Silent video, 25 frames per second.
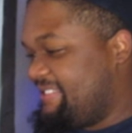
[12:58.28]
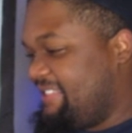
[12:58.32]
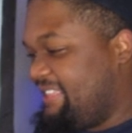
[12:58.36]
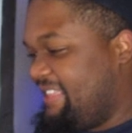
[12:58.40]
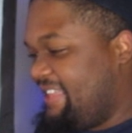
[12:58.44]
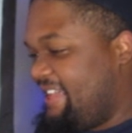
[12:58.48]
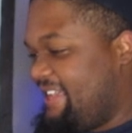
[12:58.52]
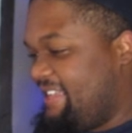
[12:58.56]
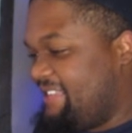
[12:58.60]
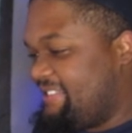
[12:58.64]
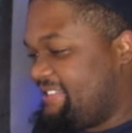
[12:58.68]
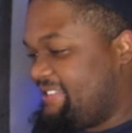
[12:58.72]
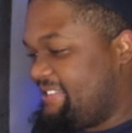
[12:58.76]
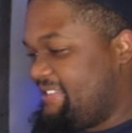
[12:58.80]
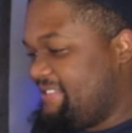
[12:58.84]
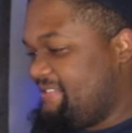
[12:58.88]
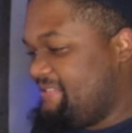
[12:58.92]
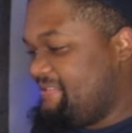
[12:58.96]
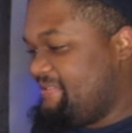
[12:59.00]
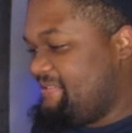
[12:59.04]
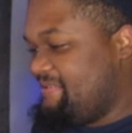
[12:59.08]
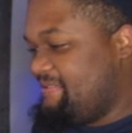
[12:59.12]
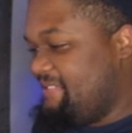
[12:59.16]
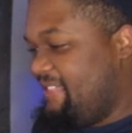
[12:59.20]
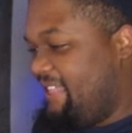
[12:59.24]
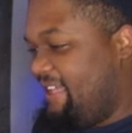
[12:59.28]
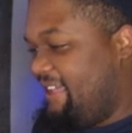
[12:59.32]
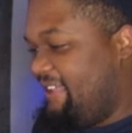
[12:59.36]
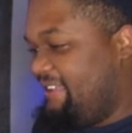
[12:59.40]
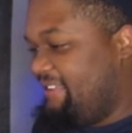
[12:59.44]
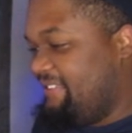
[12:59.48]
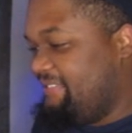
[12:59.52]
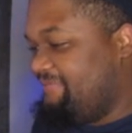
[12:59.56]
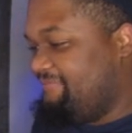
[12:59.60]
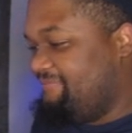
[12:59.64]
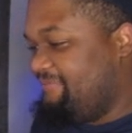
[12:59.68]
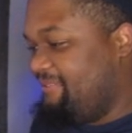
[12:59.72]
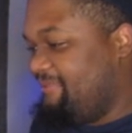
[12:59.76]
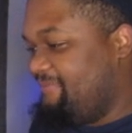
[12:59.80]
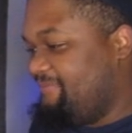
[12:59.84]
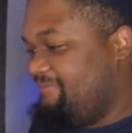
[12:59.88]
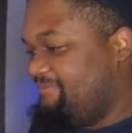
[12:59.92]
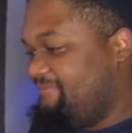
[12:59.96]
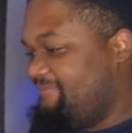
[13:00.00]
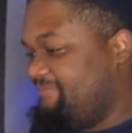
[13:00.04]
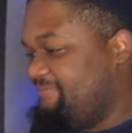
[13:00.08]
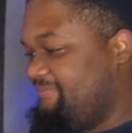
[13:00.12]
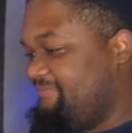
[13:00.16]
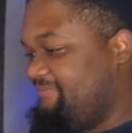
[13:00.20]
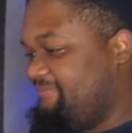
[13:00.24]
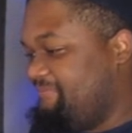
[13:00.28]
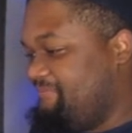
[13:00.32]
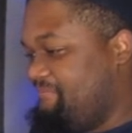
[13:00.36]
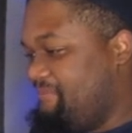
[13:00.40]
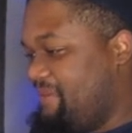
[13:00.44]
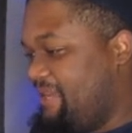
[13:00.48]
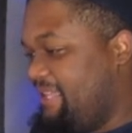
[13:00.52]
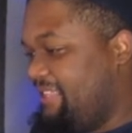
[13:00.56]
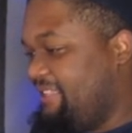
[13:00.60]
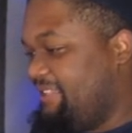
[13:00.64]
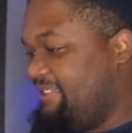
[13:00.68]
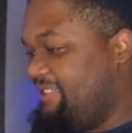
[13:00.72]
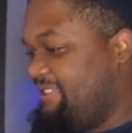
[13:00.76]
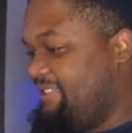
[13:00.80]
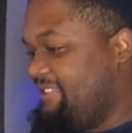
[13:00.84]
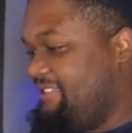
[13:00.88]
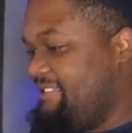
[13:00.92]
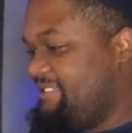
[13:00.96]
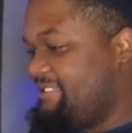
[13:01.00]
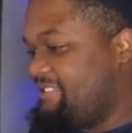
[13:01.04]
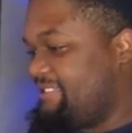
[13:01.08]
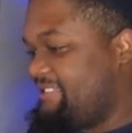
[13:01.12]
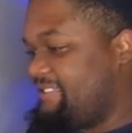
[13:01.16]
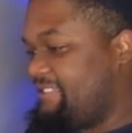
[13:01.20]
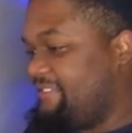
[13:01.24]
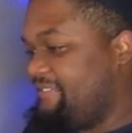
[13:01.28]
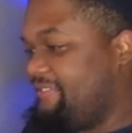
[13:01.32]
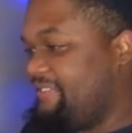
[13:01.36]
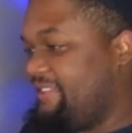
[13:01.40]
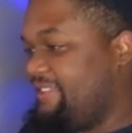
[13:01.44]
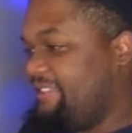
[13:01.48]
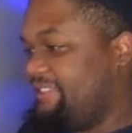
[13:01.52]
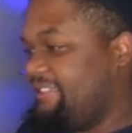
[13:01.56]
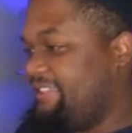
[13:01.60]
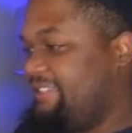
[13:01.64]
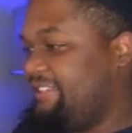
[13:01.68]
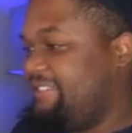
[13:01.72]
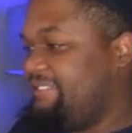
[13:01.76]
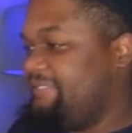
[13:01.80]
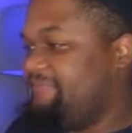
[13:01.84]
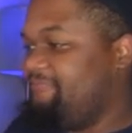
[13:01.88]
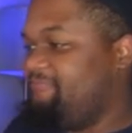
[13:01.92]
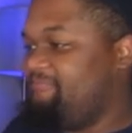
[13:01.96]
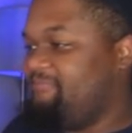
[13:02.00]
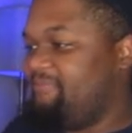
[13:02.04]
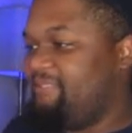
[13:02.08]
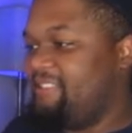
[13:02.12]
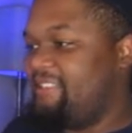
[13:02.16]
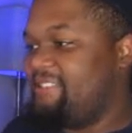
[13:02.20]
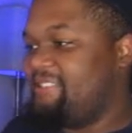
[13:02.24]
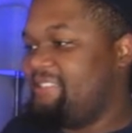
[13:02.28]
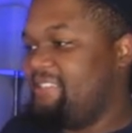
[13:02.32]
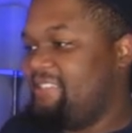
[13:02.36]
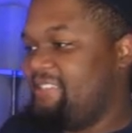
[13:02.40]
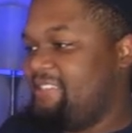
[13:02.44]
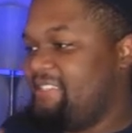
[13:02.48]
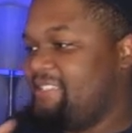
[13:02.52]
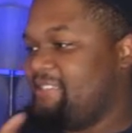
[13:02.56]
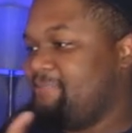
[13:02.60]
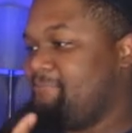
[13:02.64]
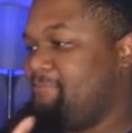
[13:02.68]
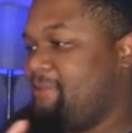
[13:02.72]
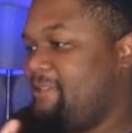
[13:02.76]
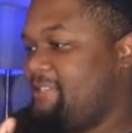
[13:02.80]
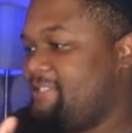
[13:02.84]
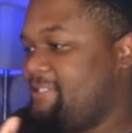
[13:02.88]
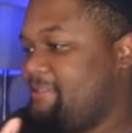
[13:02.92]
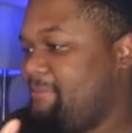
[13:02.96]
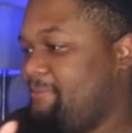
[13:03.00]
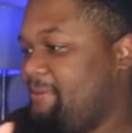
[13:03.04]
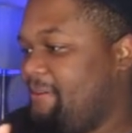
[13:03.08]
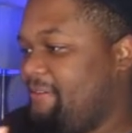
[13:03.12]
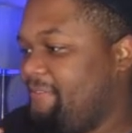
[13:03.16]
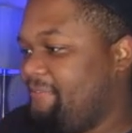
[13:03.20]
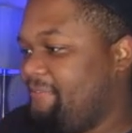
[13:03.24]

like certain like melodies and stuff like that, like I said, it's based upon